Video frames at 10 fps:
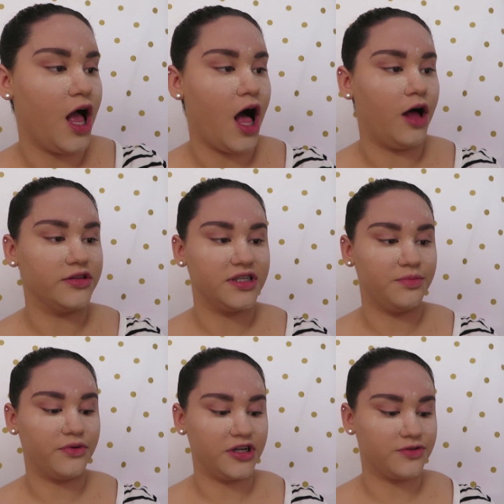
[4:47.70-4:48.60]

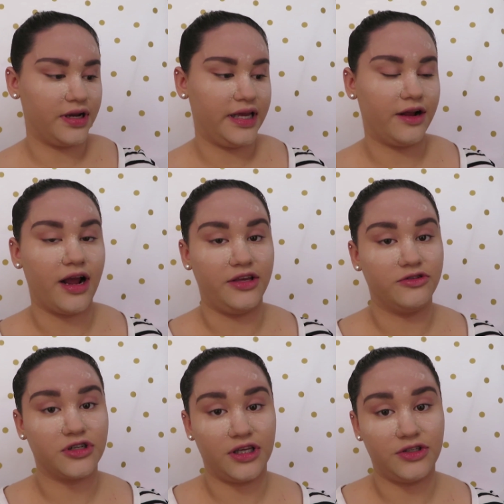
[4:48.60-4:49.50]
Ulta brush right here. I
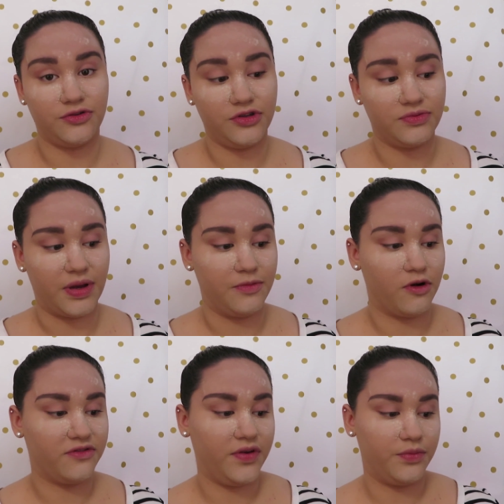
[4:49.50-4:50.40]
usually do use my
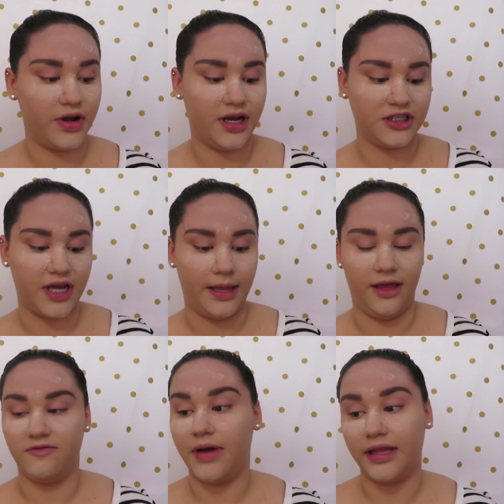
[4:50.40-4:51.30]
Morphe brush. I
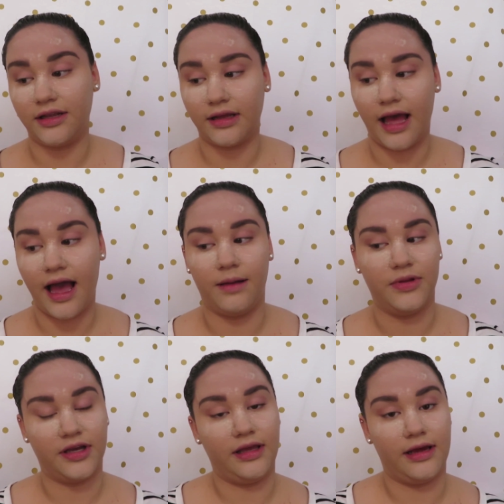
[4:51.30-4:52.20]
love my little guy. I'm
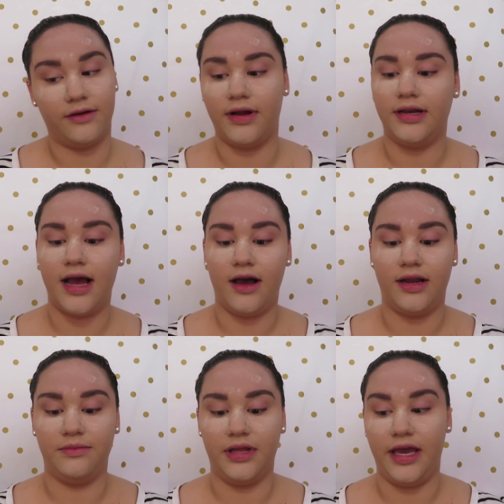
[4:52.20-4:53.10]
looking at it right now and
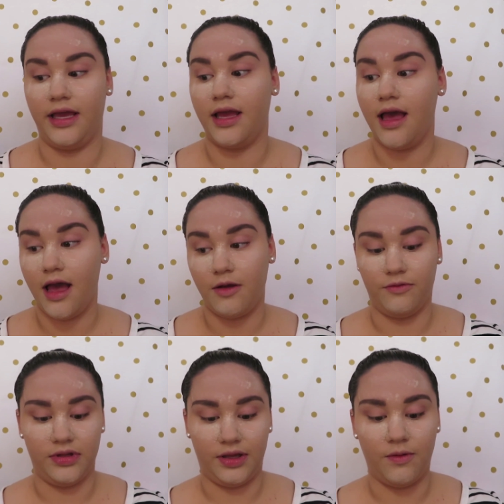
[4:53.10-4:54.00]
I'm like,
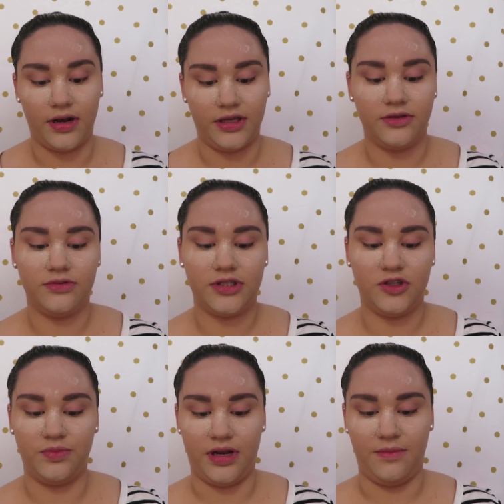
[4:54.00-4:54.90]
really want to use
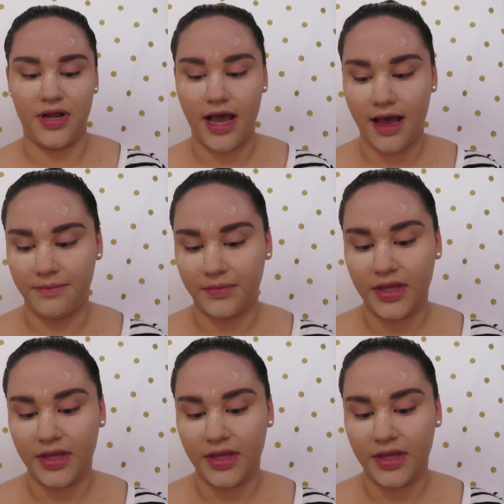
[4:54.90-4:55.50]
you, but I'm not.